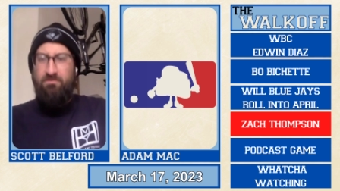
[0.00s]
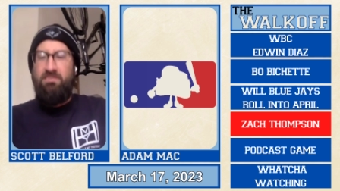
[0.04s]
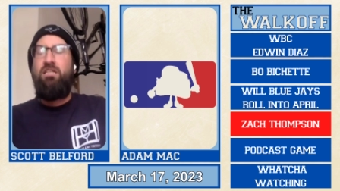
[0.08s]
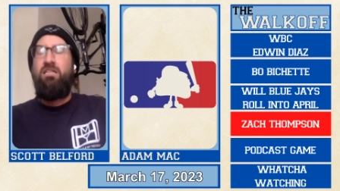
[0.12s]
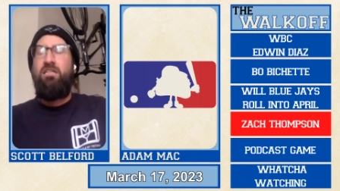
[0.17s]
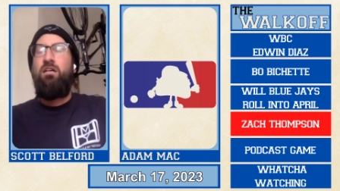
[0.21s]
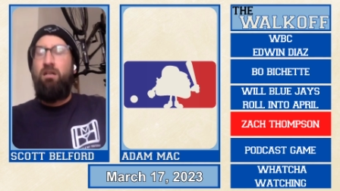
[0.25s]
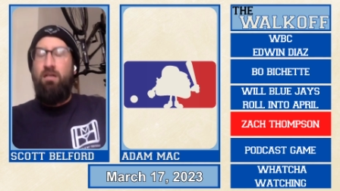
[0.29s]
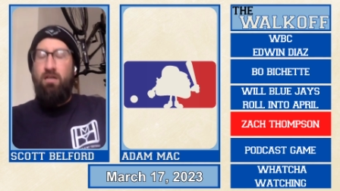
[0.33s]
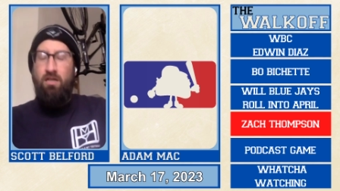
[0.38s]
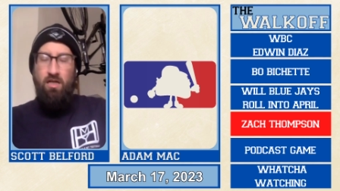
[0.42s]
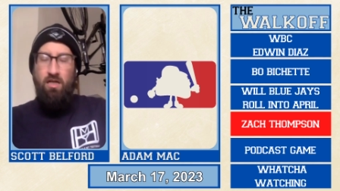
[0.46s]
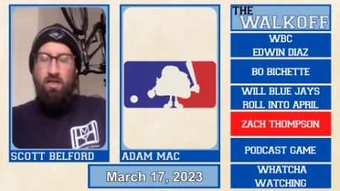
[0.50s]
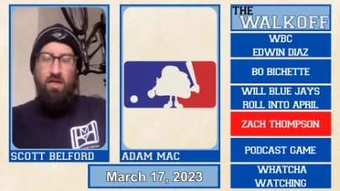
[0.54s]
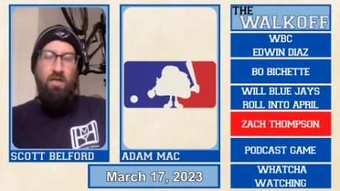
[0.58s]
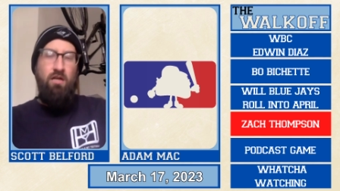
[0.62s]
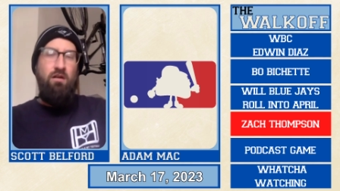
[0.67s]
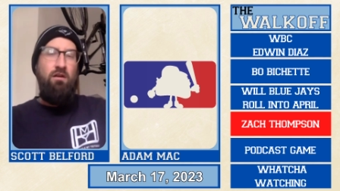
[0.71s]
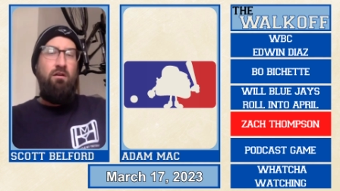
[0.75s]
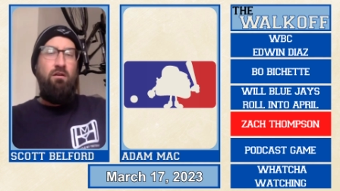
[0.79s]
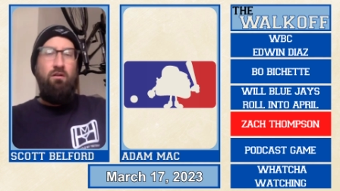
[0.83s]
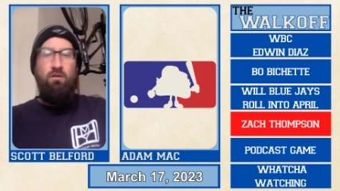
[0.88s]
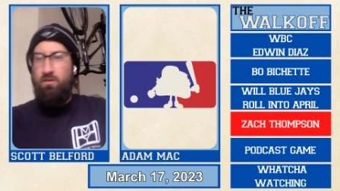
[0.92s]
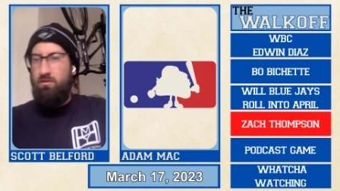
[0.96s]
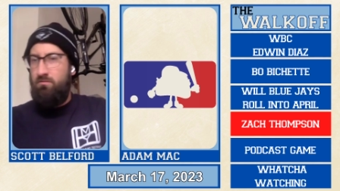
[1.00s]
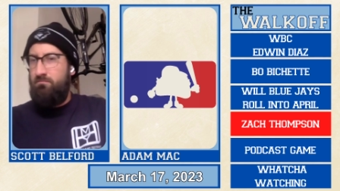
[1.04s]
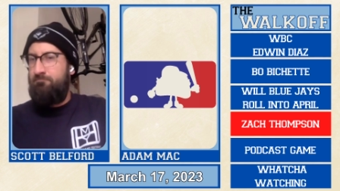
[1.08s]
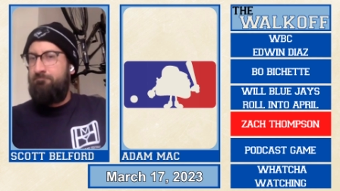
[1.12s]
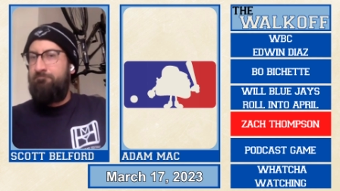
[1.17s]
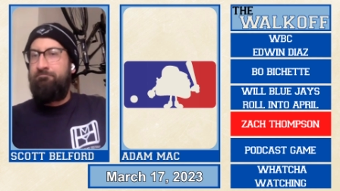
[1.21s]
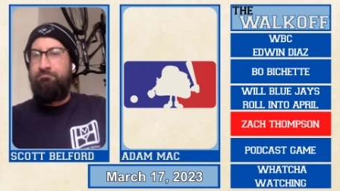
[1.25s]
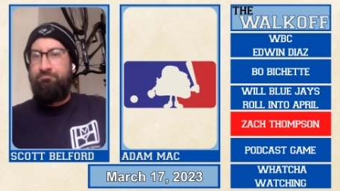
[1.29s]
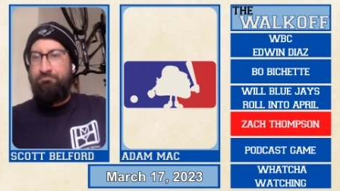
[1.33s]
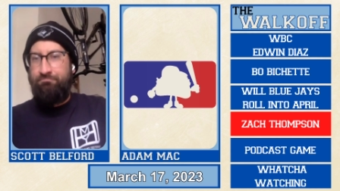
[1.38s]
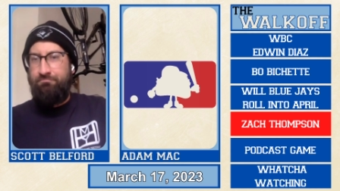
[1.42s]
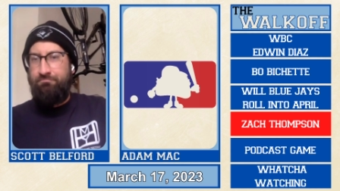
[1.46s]
Whether he is
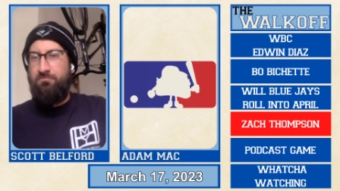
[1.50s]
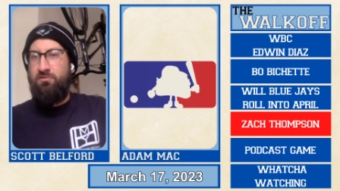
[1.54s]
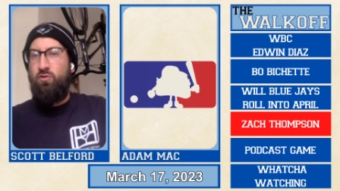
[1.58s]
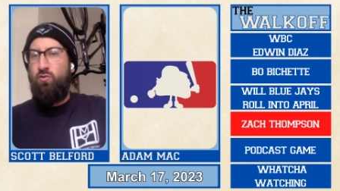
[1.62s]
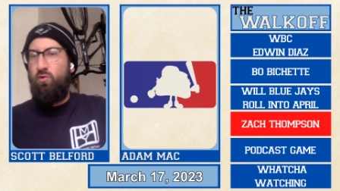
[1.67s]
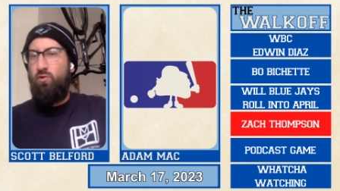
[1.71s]
paired up.